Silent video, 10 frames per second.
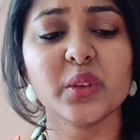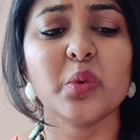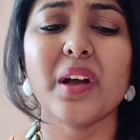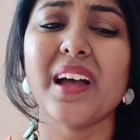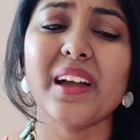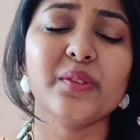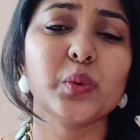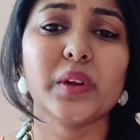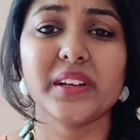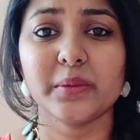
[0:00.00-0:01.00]
You have
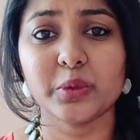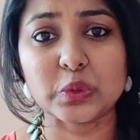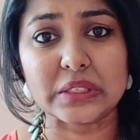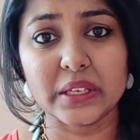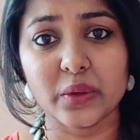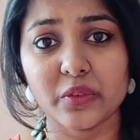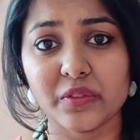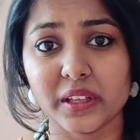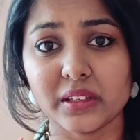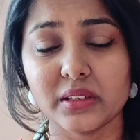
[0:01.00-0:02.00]
to end up using your
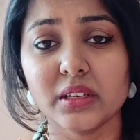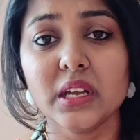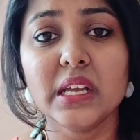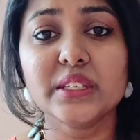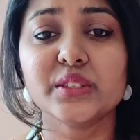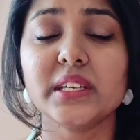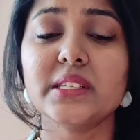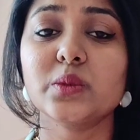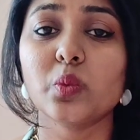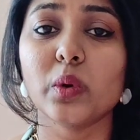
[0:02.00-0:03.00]
finger, so
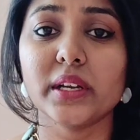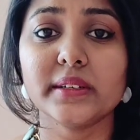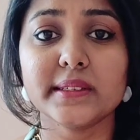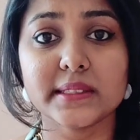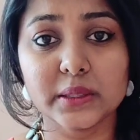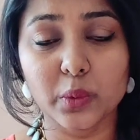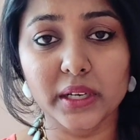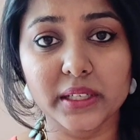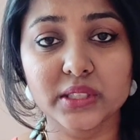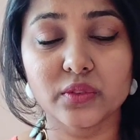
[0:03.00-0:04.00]
that is one
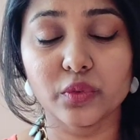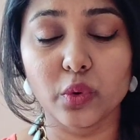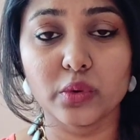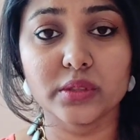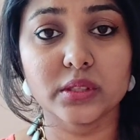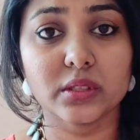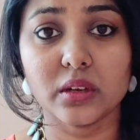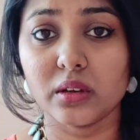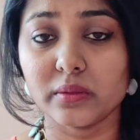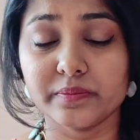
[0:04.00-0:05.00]
disadvantage, of course.
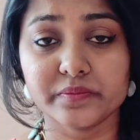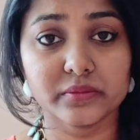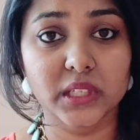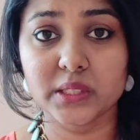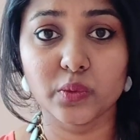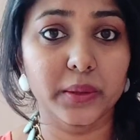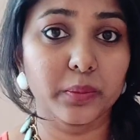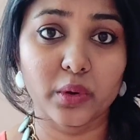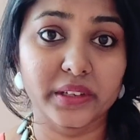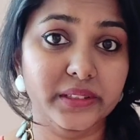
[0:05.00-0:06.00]
That's one
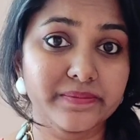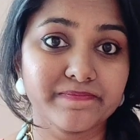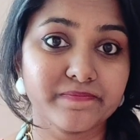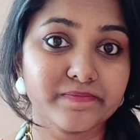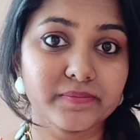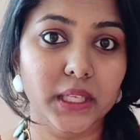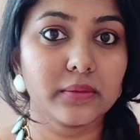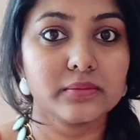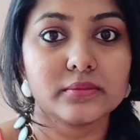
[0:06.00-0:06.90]
point. Yeah.